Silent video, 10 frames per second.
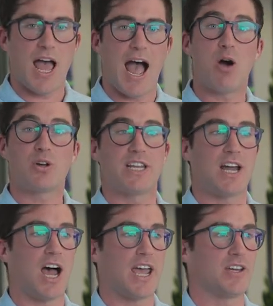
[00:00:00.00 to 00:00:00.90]
how
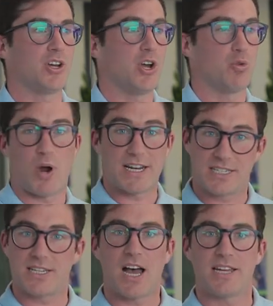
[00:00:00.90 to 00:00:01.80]
can I right
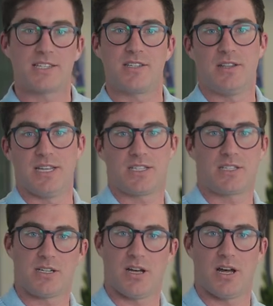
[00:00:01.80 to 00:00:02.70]
size
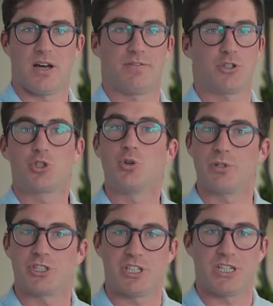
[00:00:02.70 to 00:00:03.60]
this virtual
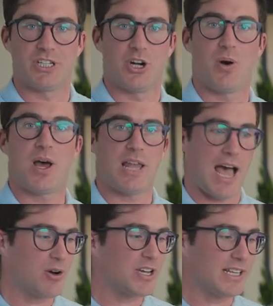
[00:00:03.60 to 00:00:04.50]
machine?
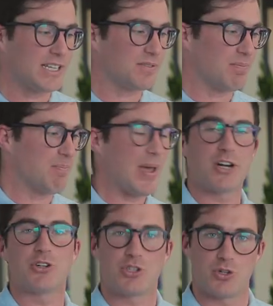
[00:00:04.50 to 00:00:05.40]
How can this
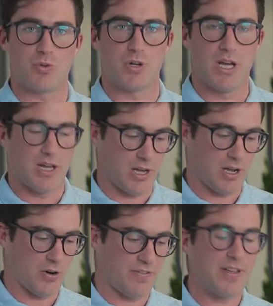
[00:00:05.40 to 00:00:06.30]
better suit
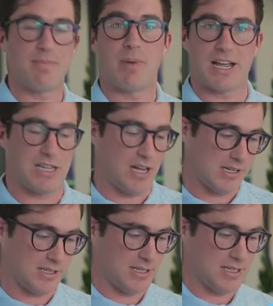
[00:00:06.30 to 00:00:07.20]
or fit my
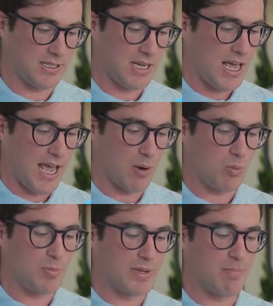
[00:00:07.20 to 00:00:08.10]
client's needs? And
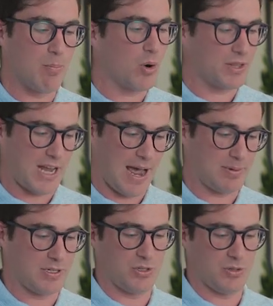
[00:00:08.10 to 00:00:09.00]
we'll be more than
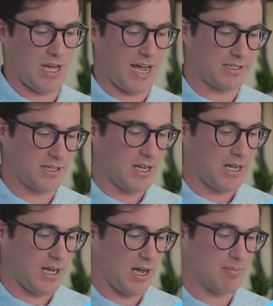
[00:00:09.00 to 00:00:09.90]
happy to do that
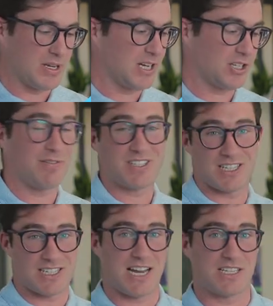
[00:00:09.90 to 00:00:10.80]
because
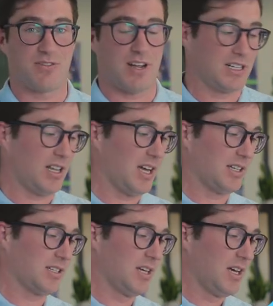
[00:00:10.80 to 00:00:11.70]
obviously a satisfied
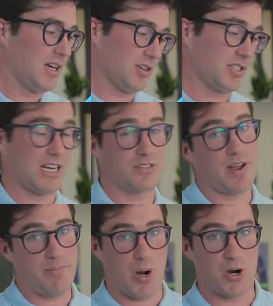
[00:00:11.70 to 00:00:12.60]
client or
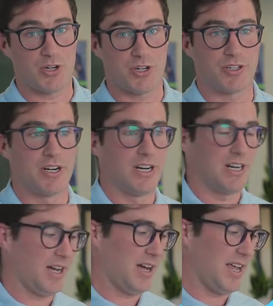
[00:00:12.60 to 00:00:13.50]
satisfied partner
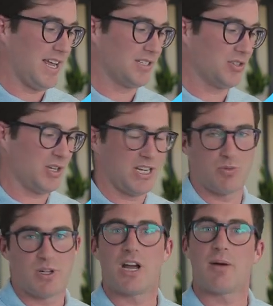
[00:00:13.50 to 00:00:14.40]

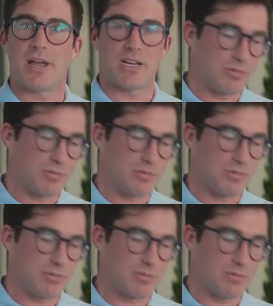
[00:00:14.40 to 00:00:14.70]
is really our main